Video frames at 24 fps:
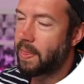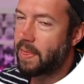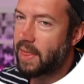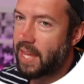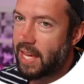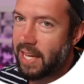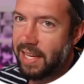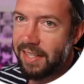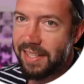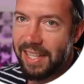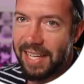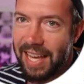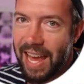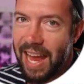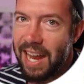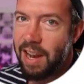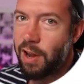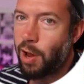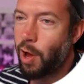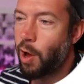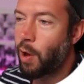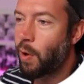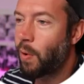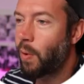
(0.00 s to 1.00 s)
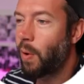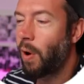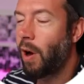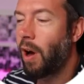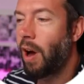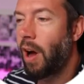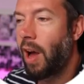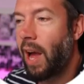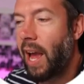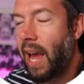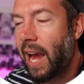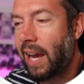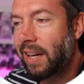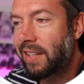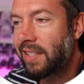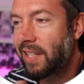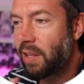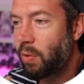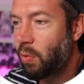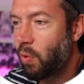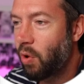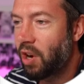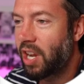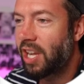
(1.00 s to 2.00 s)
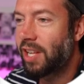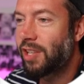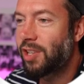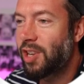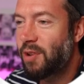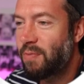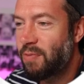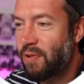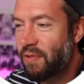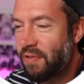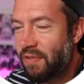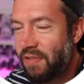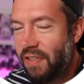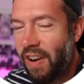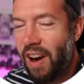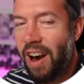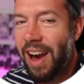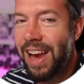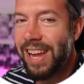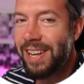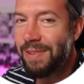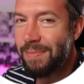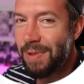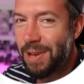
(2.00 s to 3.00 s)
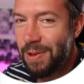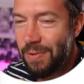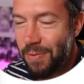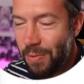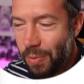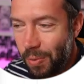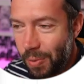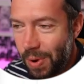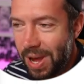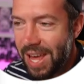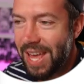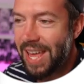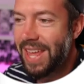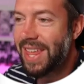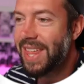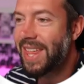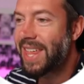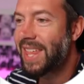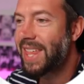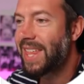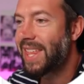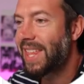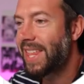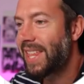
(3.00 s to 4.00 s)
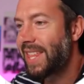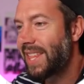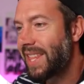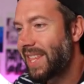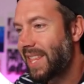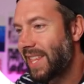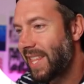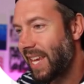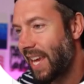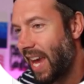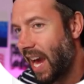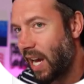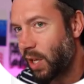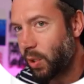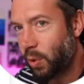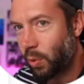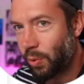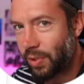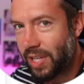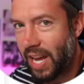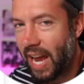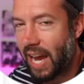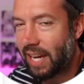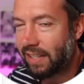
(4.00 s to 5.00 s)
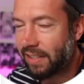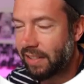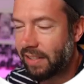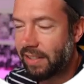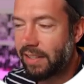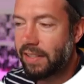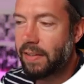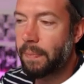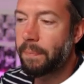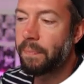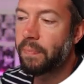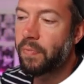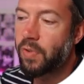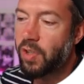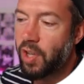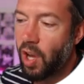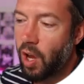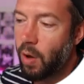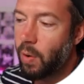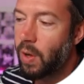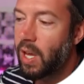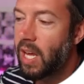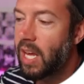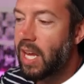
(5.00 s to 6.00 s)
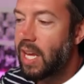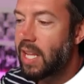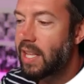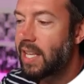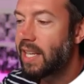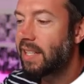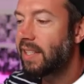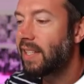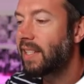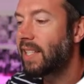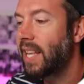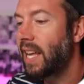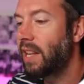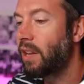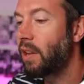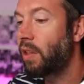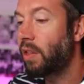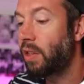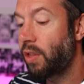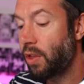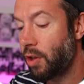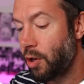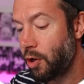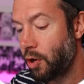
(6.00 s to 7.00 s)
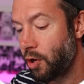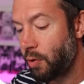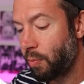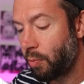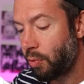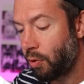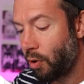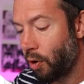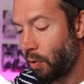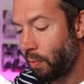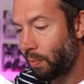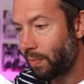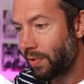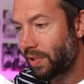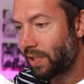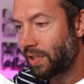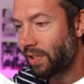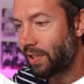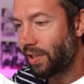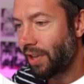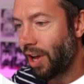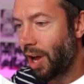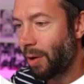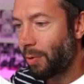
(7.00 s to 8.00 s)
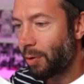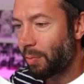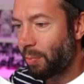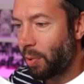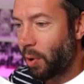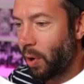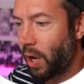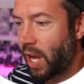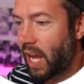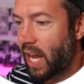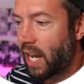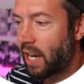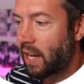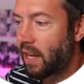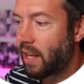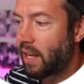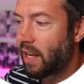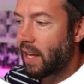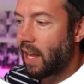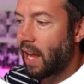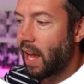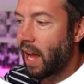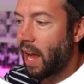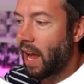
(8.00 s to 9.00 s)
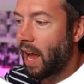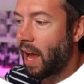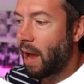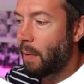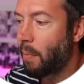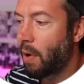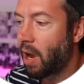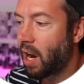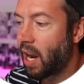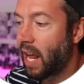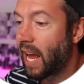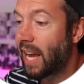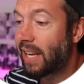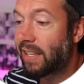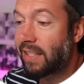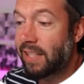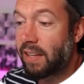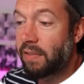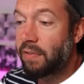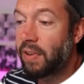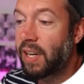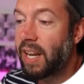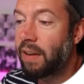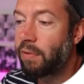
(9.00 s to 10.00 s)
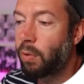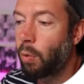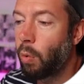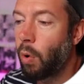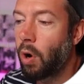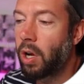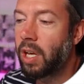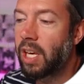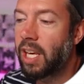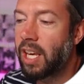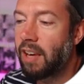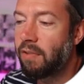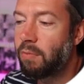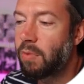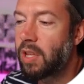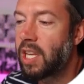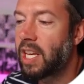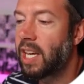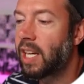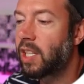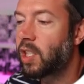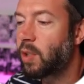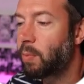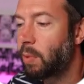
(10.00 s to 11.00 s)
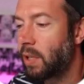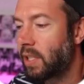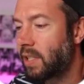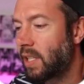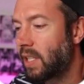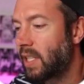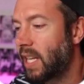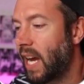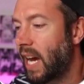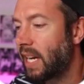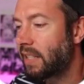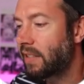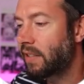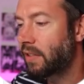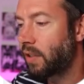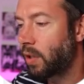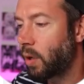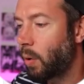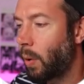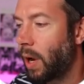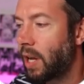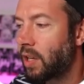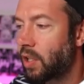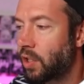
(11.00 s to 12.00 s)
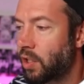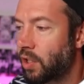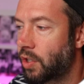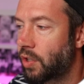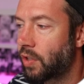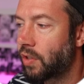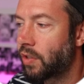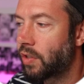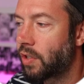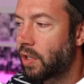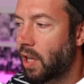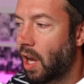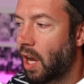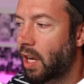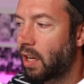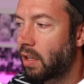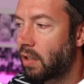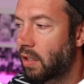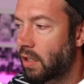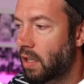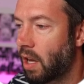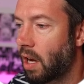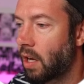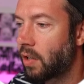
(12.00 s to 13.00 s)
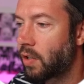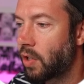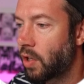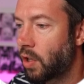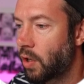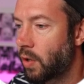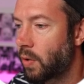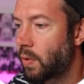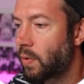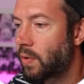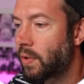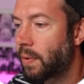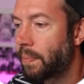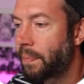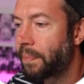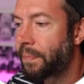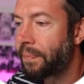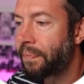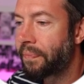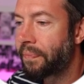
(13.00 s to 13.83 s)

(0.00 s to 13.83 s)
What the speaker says: Thing is, again, though, I actually want it to provide me with the actual tasks. So this is then the third prompt that I would put in And I asked it for level 1, give me the explicit tasks and questions that I can start to use.